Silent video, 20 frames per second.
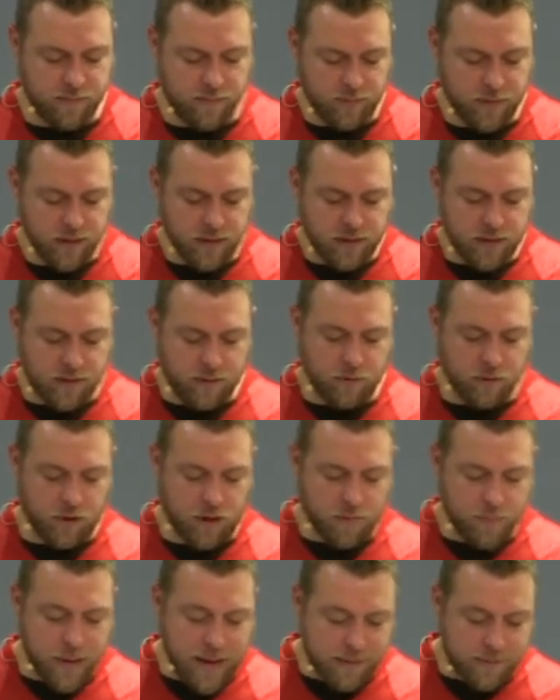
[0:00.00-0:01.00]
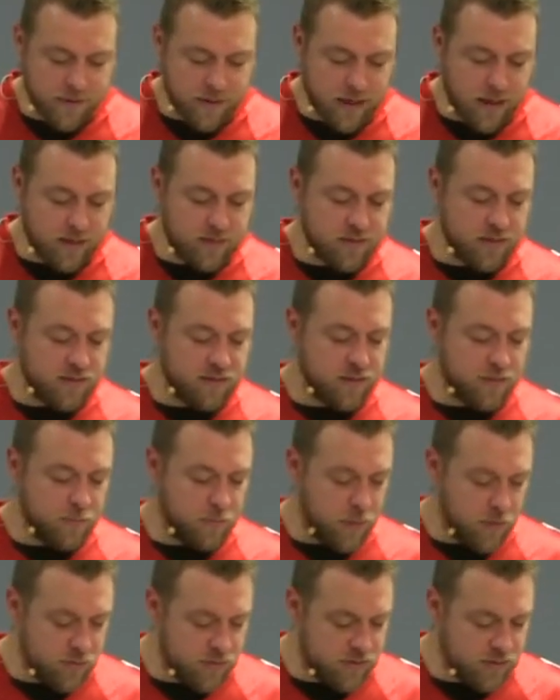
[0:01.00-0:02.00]
They were all baptized into
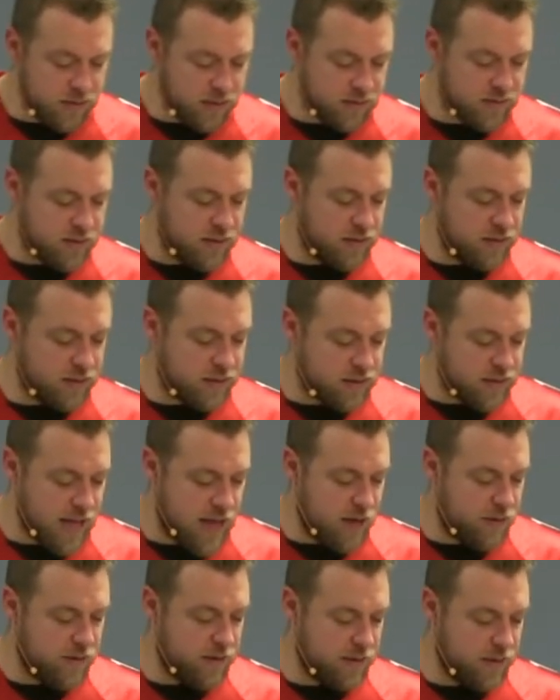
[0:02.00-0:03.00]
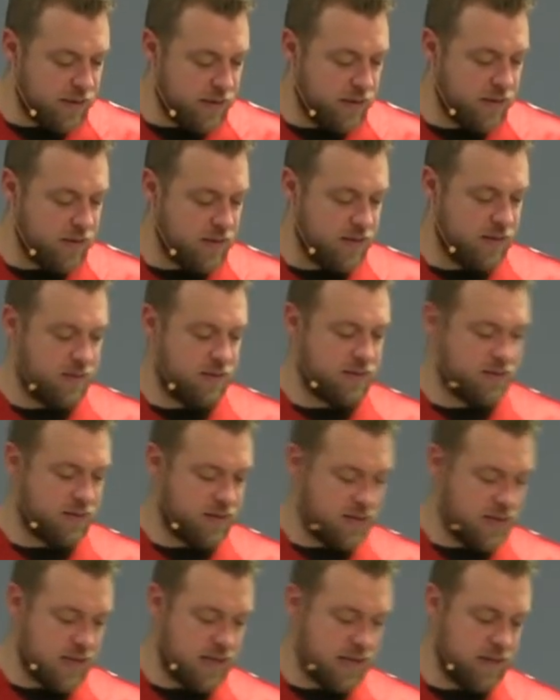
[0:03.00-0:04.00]
Moses in the cloud and in the
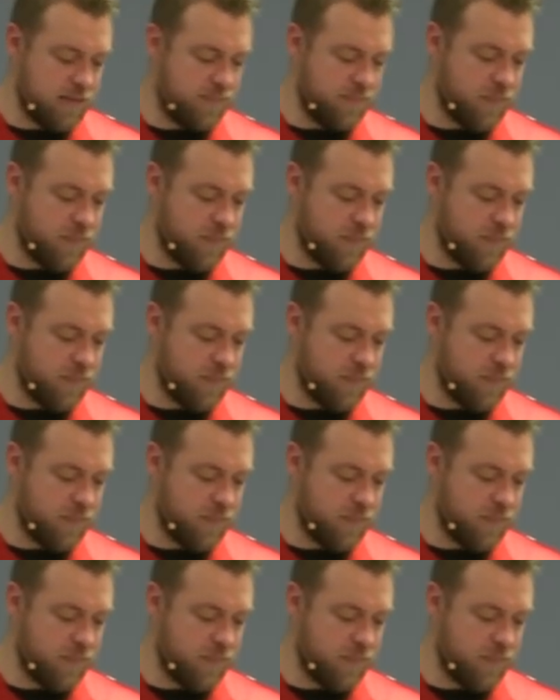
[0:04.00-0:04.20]
sea.